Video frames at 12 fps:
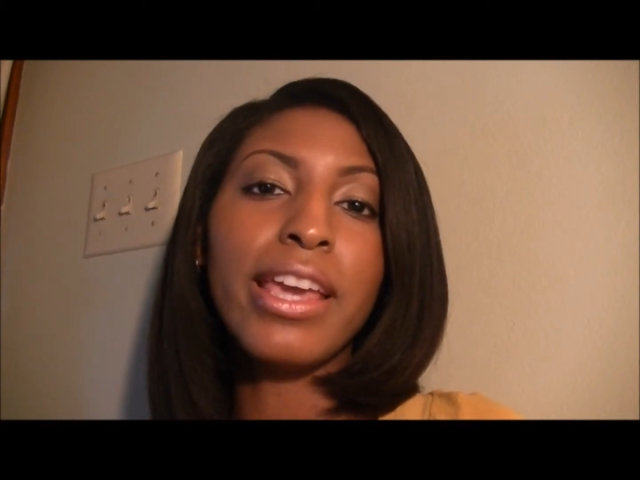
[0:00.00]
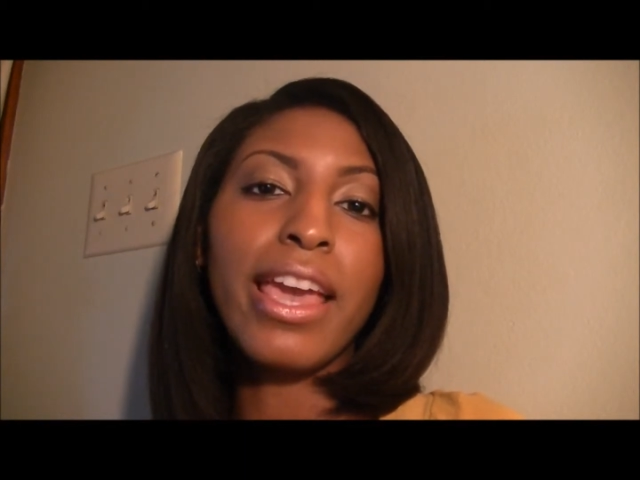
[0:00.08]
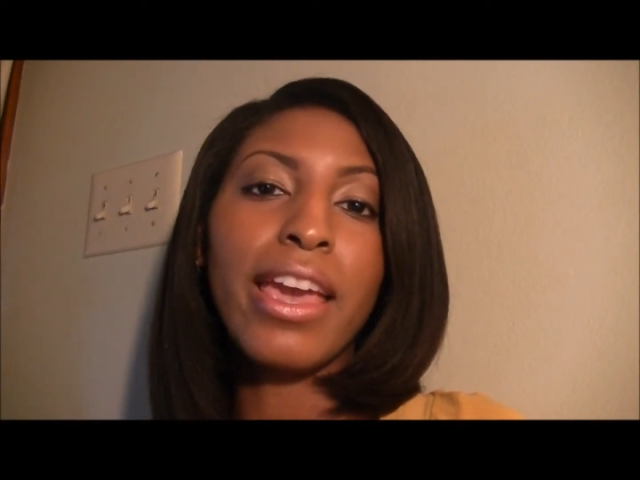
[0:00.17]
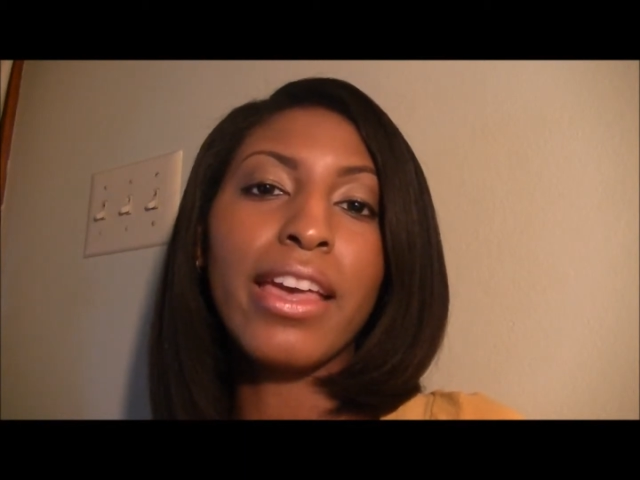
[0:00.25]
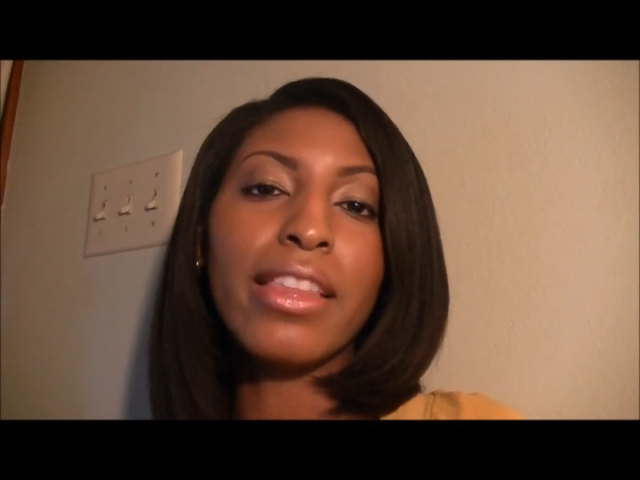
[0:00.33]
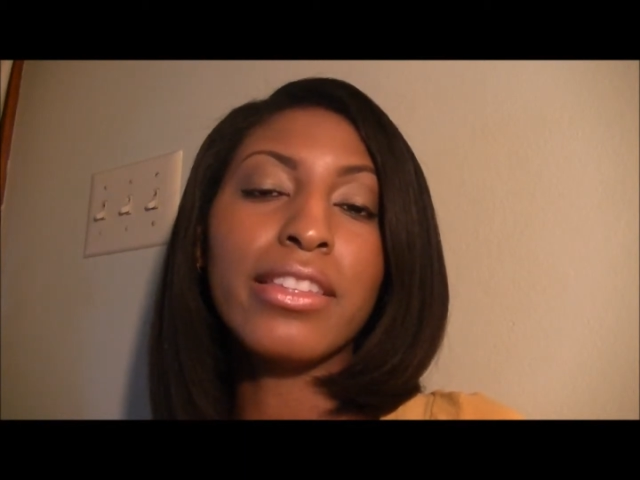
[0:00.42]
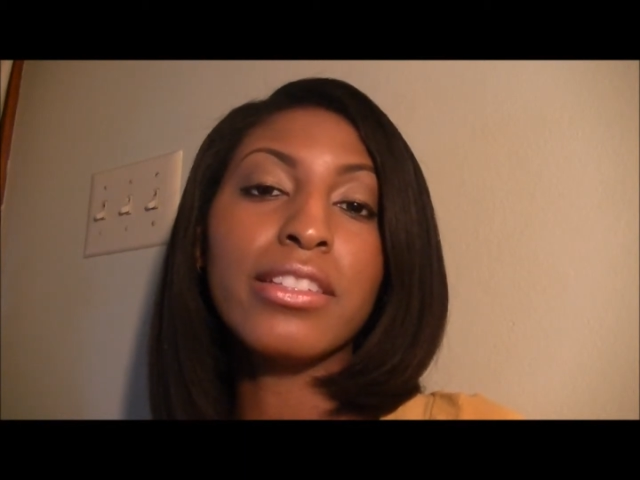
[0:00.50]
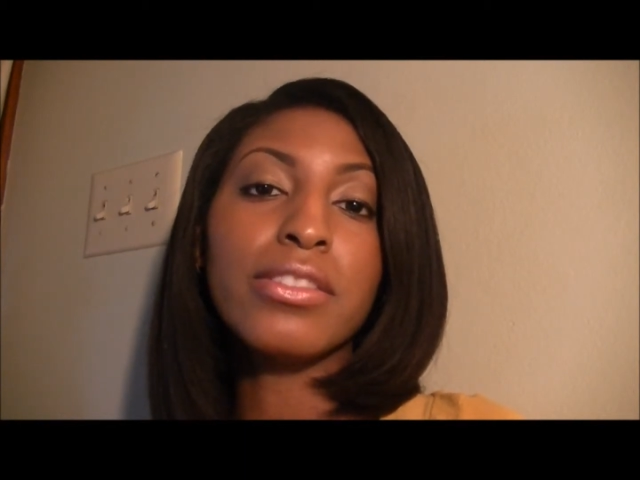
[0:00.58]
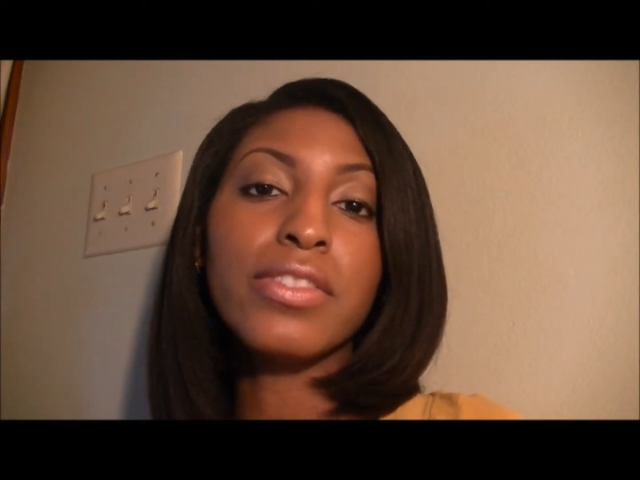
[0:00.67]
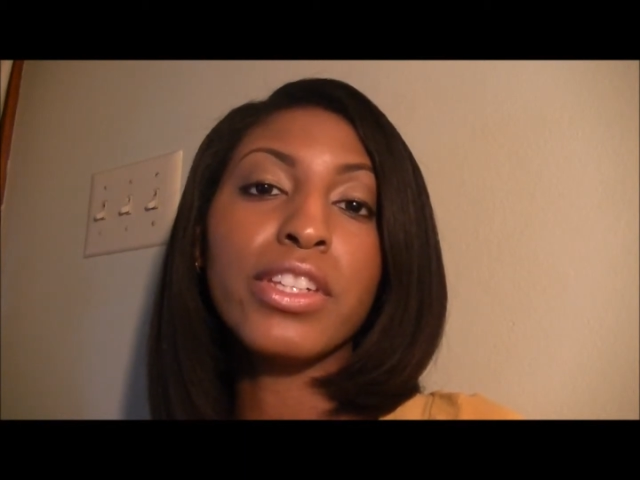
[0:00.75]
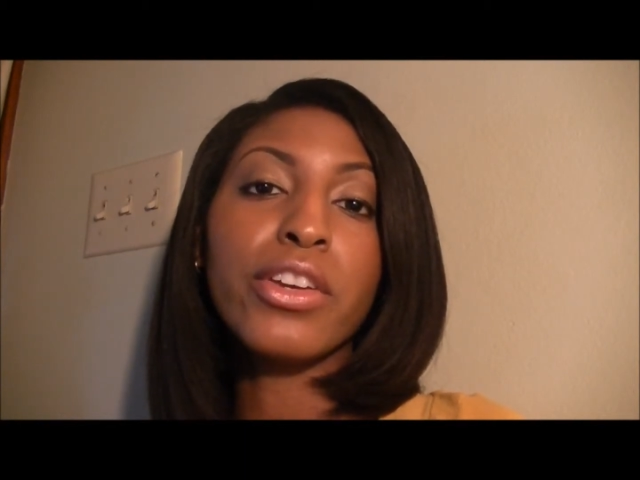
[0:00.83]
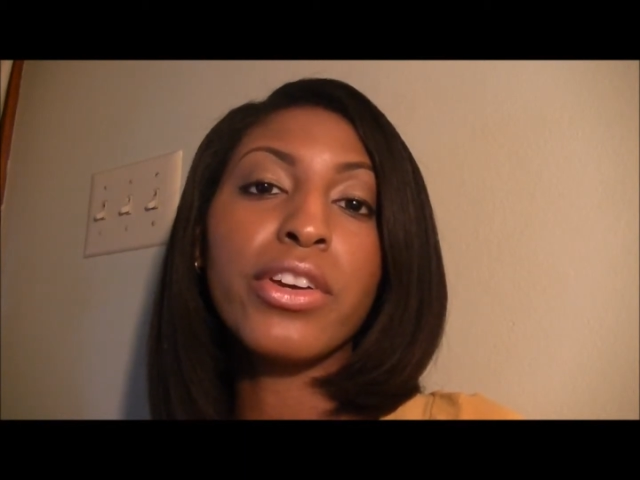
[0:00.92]
and this
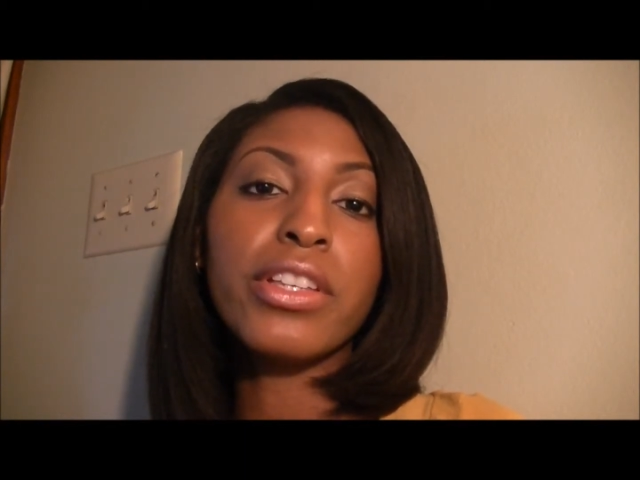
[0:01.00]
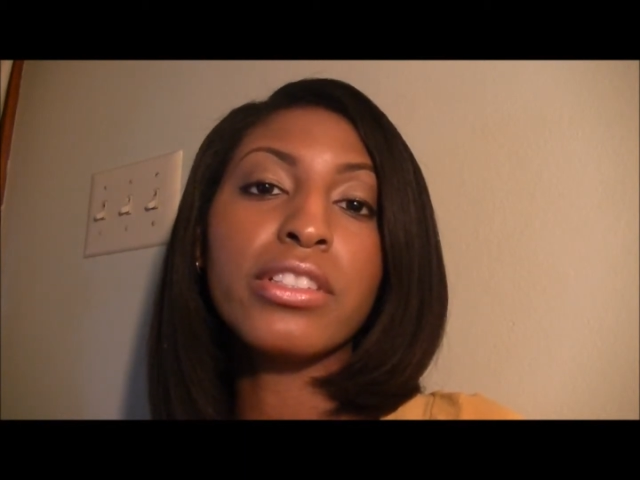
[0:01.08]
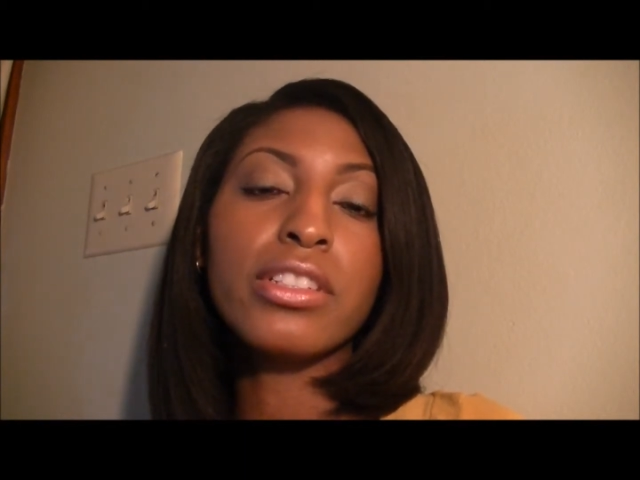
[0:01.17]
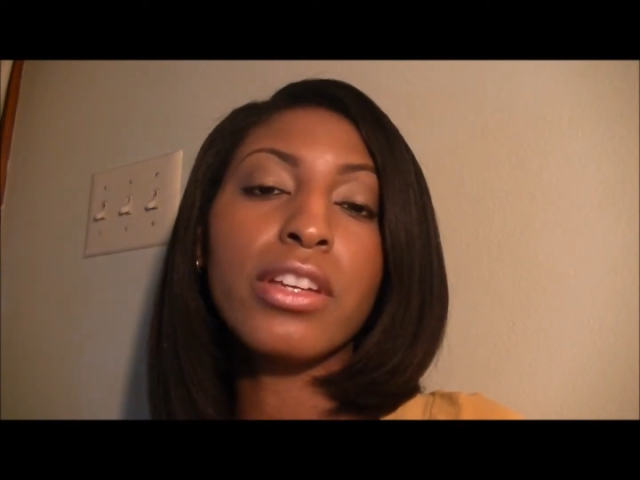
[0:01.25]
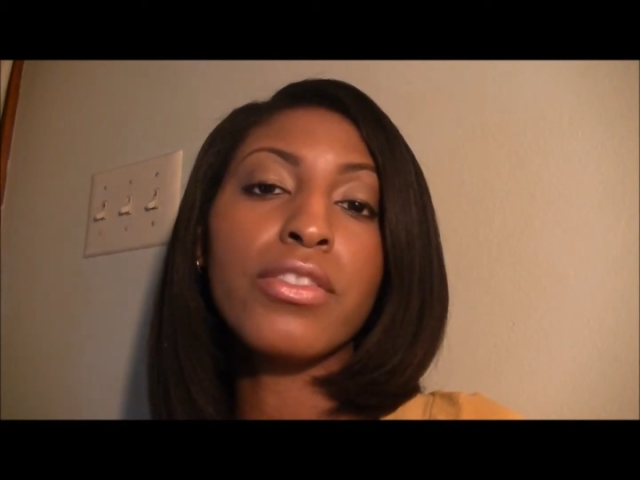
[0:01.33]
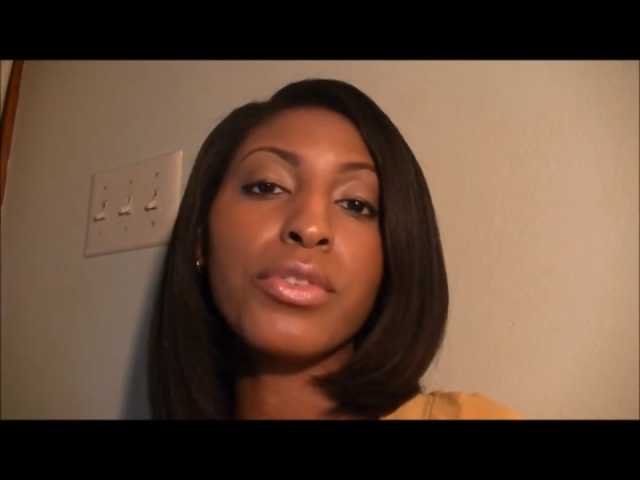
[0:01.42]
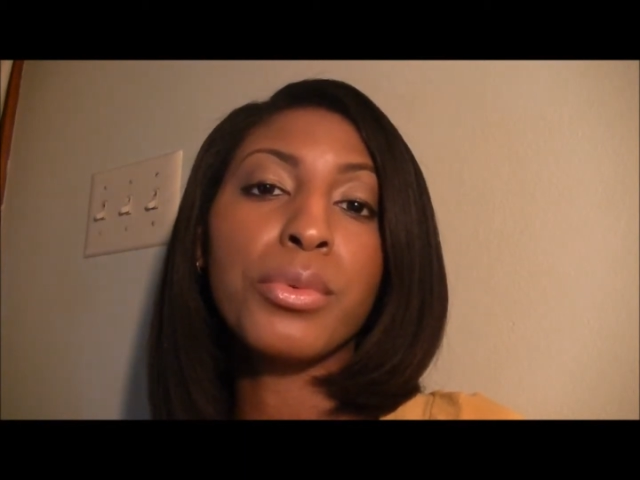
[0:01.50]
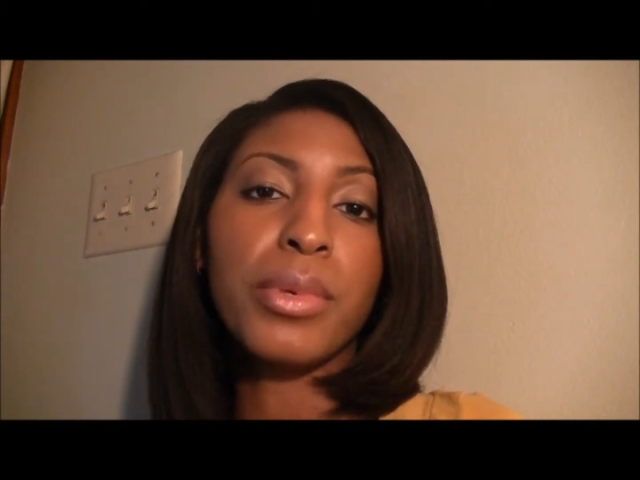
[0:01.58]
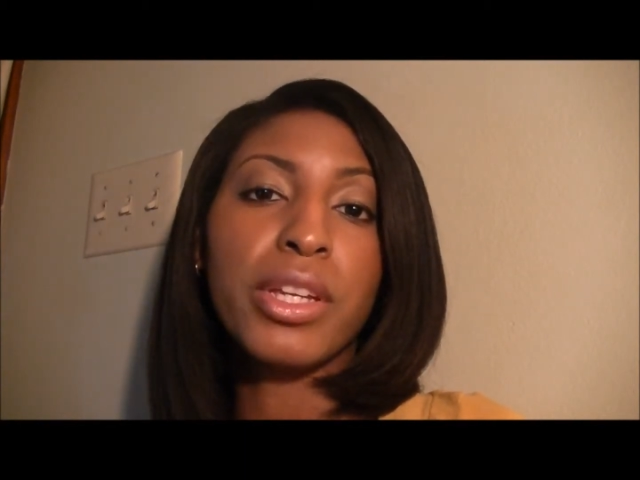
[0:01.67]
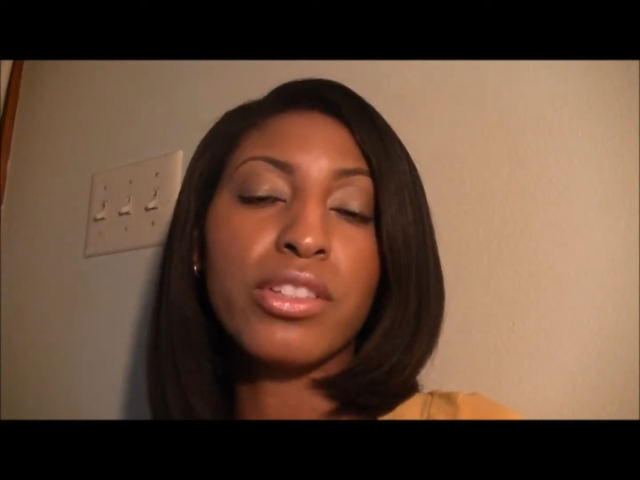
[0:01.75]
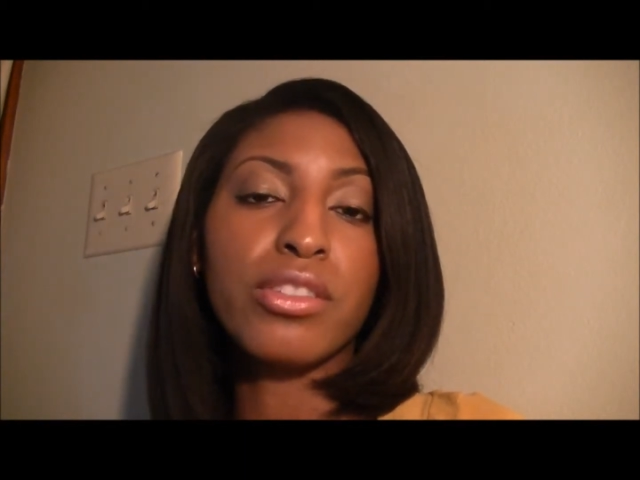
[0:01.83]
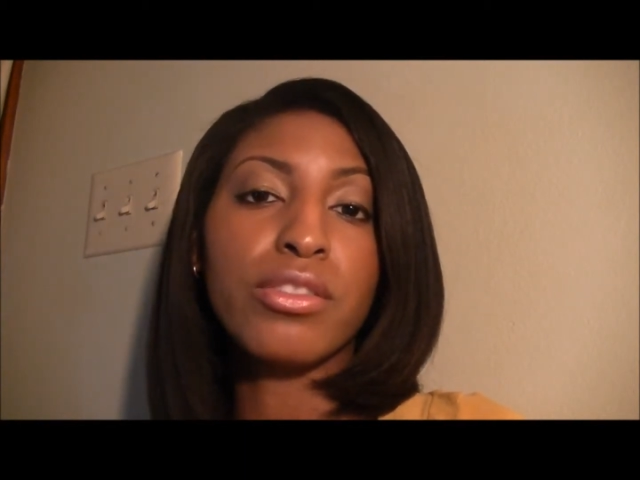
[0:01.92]
video is an
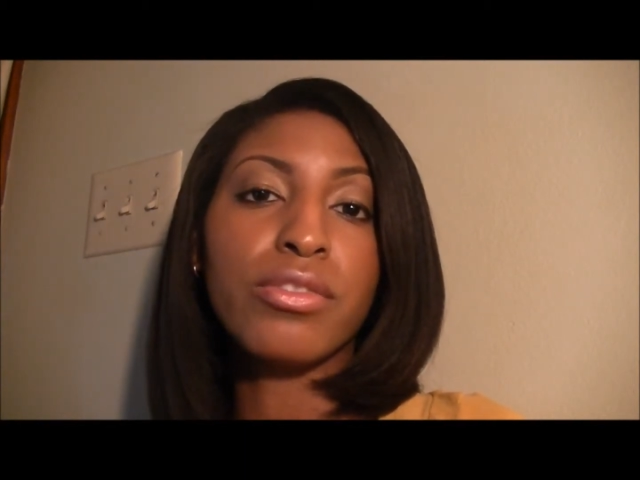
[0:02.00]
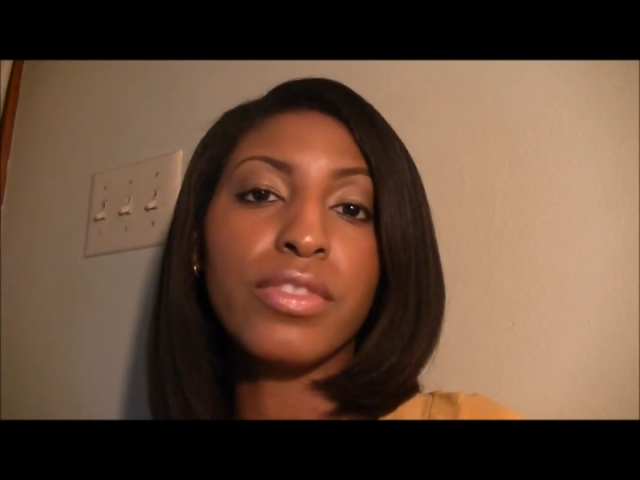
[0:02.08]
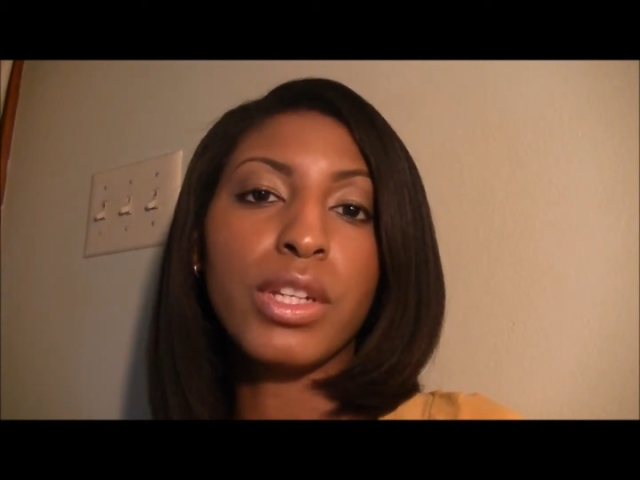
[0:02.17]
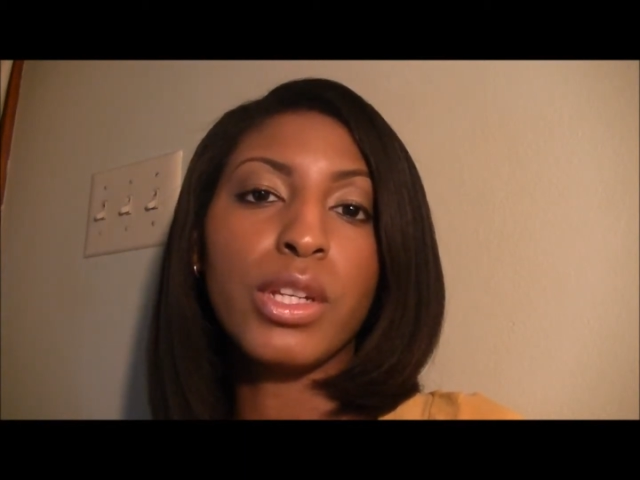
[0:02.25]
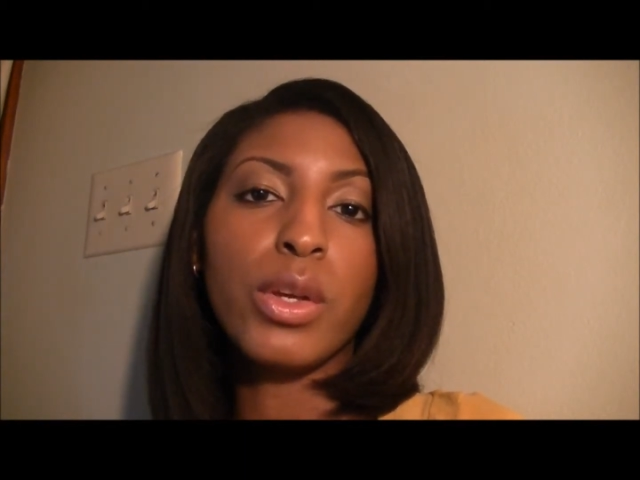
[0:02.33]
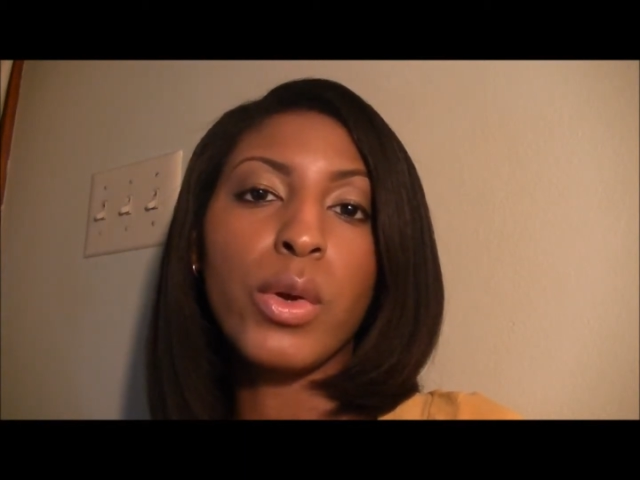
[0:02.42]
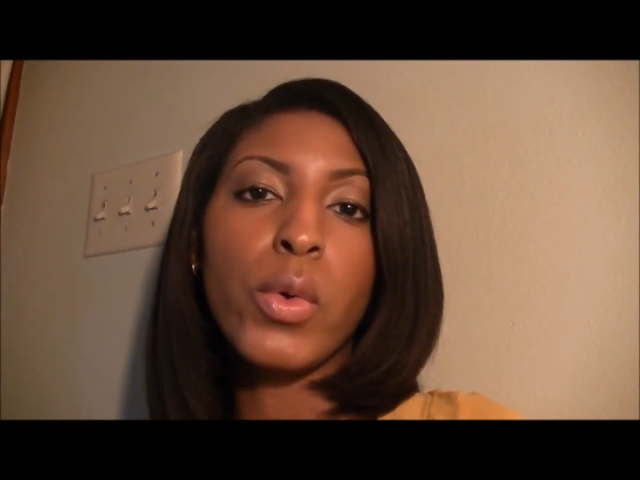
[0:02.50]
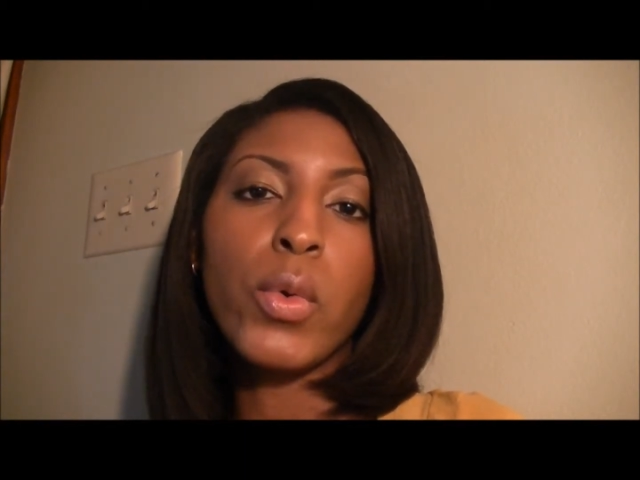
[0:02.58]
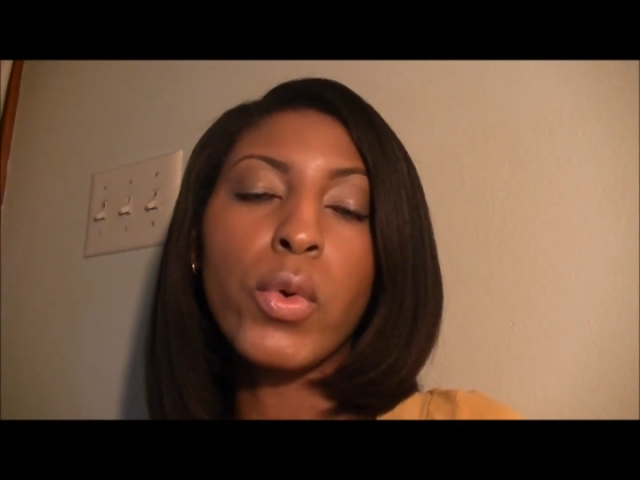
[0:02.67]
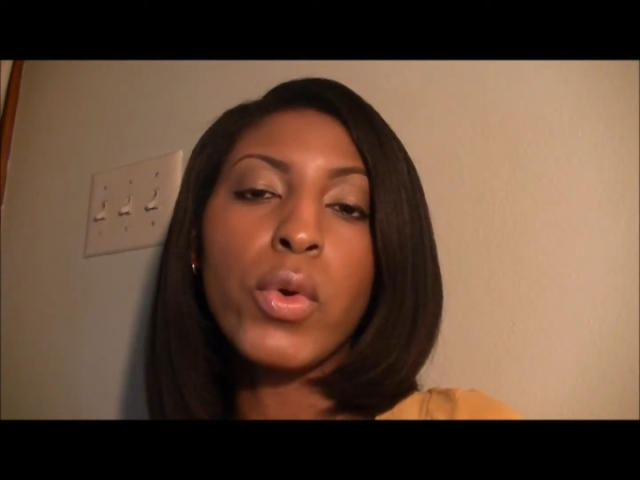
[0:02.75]
informational video